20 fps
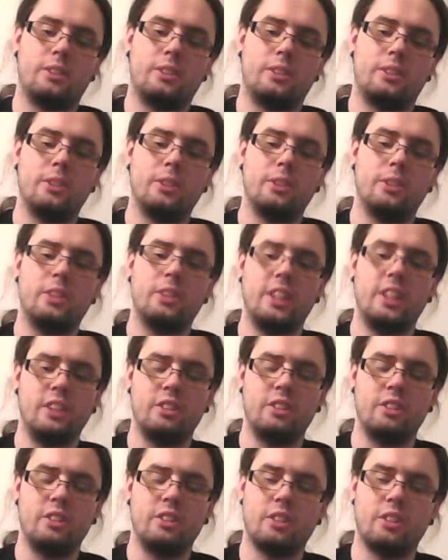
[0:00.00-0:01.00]
2
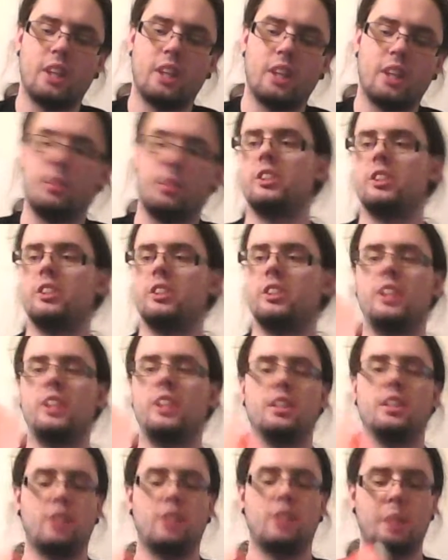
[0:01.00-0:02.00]
things I want to
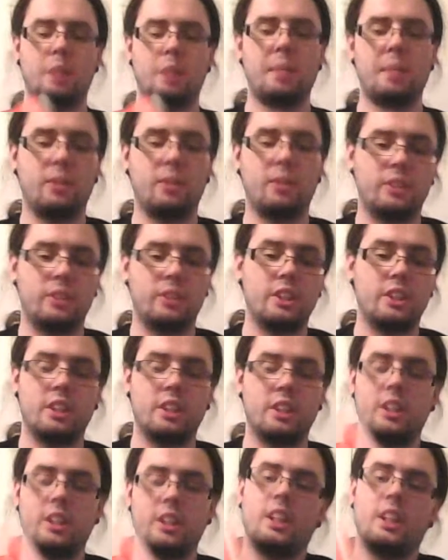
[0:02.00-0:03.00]
state about
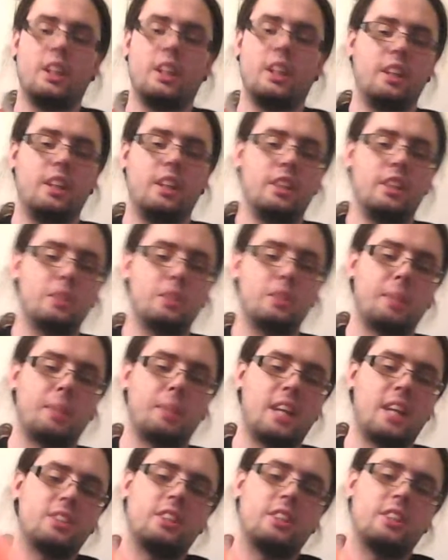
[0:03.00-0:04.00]
this
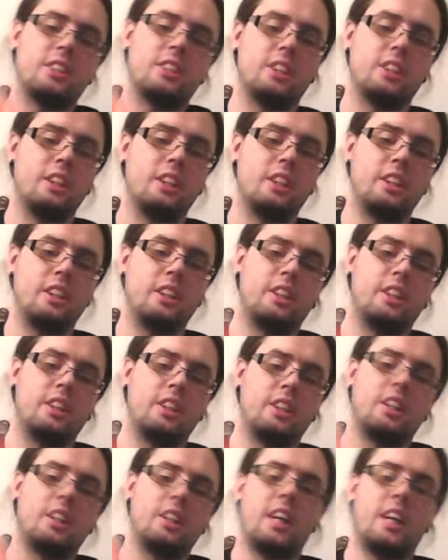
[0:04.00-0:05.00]
blaster
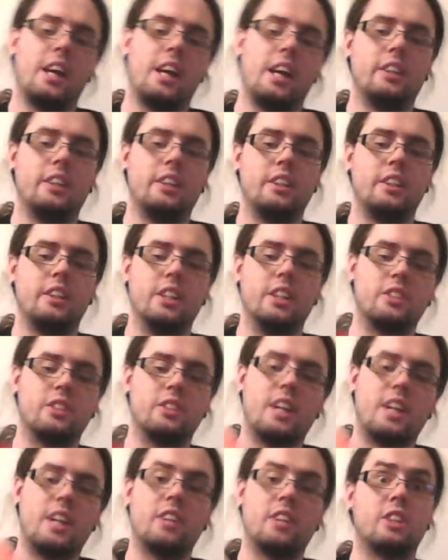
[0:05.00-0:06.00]
and this
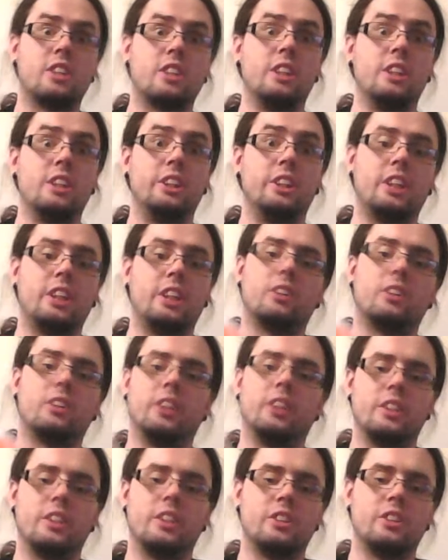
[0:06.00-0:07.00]
test in general
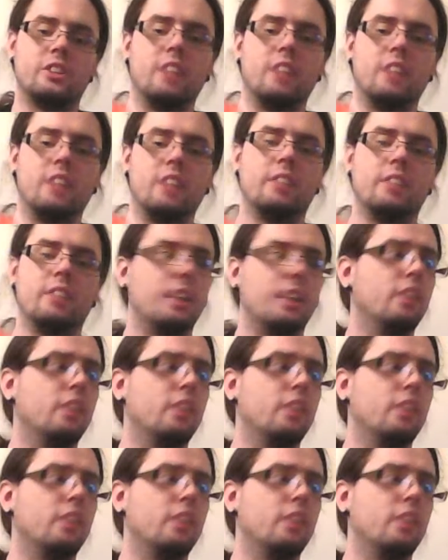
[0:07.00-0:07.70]
in this entire video.